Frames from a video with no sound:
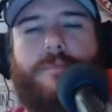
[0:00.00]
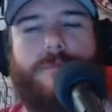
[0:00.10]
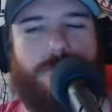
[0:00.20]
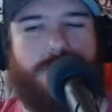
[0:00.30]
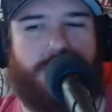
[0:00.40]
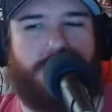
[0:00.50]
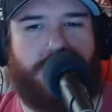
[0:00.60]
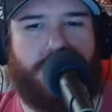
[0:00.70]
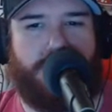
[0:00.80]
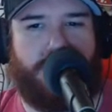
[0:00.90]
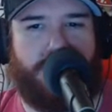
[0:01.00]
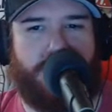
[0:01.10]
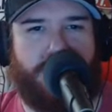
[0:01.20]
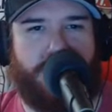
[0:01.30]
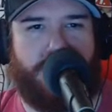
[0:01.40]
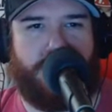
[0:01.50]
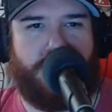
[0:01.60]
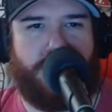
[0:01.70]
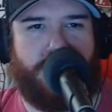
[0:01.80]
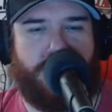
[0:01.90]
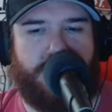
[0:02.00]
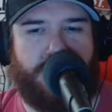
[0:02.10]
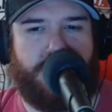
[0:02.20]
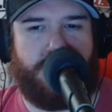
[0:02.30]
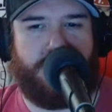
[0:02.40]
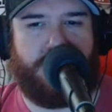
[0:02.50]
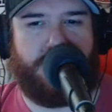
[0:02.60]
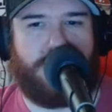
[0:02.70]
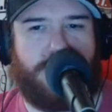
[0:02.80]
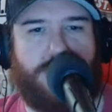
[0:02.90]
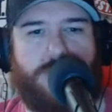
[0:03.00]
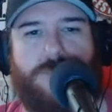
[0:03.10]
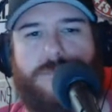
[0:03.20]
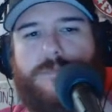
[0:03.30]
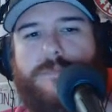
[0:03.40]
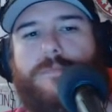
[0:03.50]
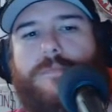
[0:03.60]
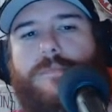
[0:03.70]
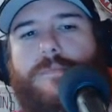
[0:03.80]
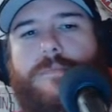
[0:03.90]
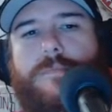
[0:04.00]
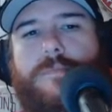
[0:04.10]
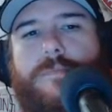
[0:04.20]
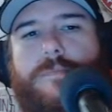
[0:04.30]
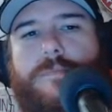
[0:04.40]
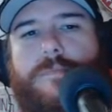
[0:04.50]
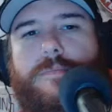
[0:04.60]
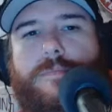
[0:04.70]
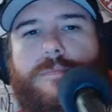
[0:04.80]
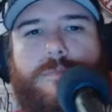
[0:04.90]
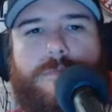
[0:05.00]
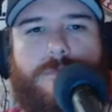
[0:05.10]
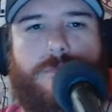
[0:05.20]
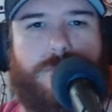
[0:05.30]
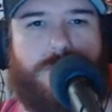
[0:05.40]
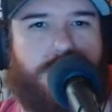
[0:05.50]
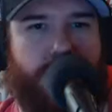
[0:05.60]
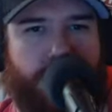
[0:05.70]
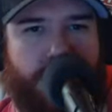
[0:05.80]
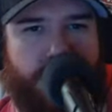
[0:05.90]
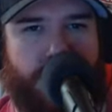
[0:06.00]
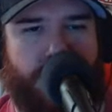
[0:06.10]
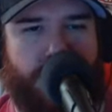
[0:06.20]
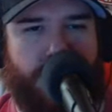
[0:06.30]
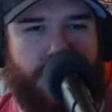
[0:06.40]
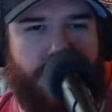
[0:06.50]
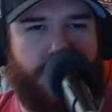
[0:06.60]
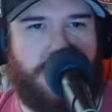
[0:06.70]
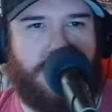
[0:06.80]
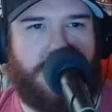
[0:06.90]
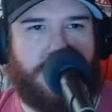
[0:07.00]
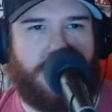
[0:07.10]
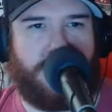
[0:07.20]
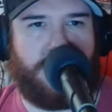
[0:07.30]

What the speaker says: (not speaking)